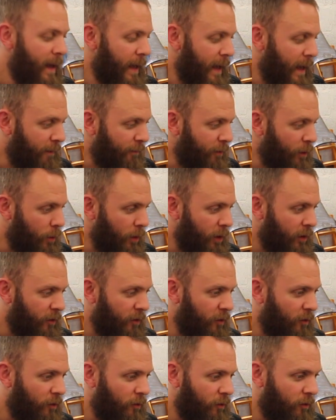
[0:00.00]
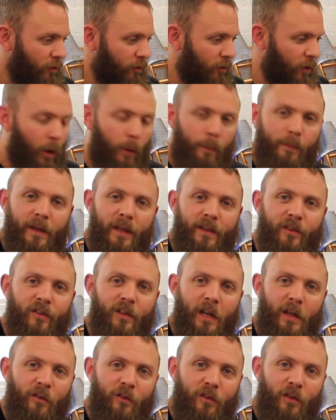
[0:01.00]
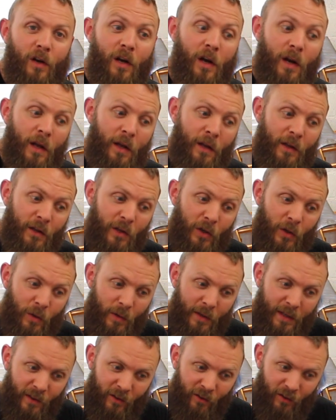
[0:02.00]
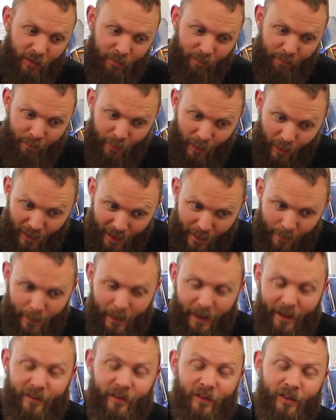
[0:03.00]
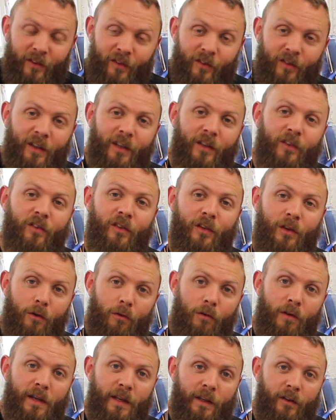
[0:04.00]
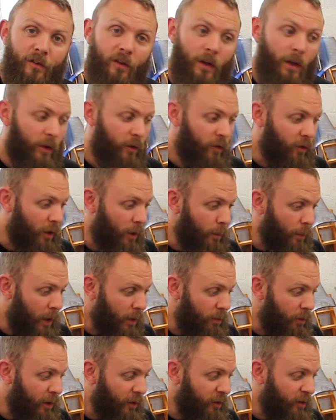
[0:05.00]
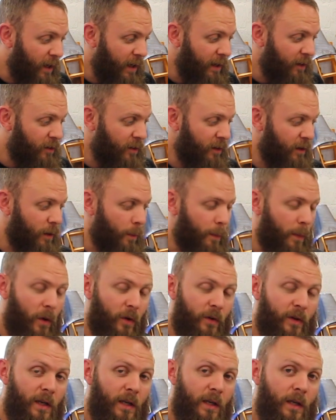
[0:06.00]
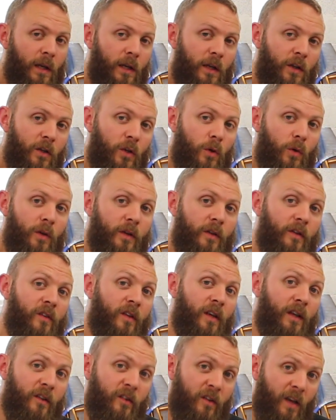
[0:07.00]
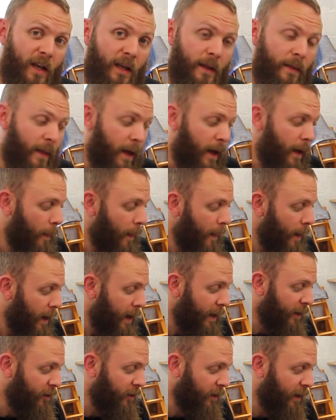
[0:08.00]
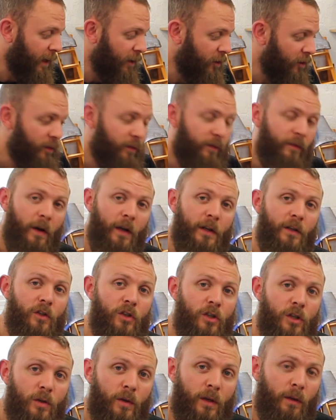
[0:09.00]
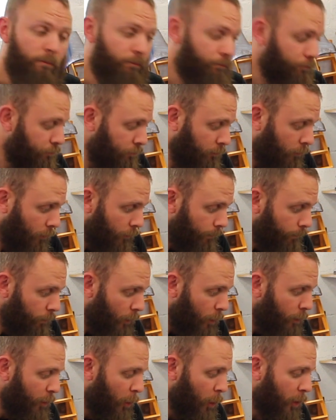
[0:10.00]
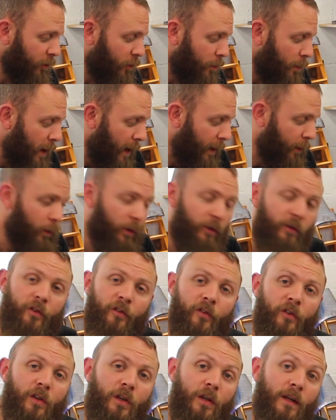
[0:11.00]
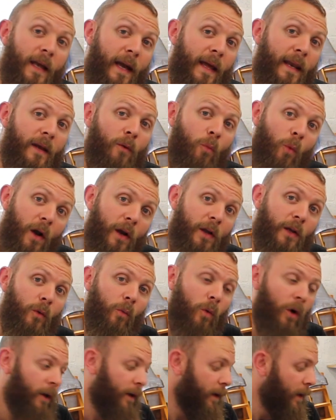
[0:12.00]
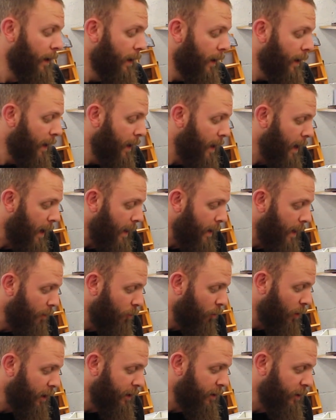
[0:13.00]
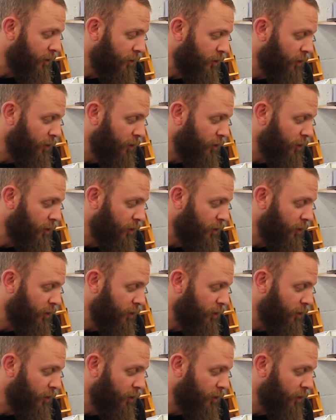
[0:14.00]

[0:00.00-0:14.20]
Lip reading: If you're at top dead center, you need to pull it back to the 6 degrees. So by rotating the body, you can dictate that. And it's a case of fine tuning, forwards and backwards until you get it where you want. And then when you're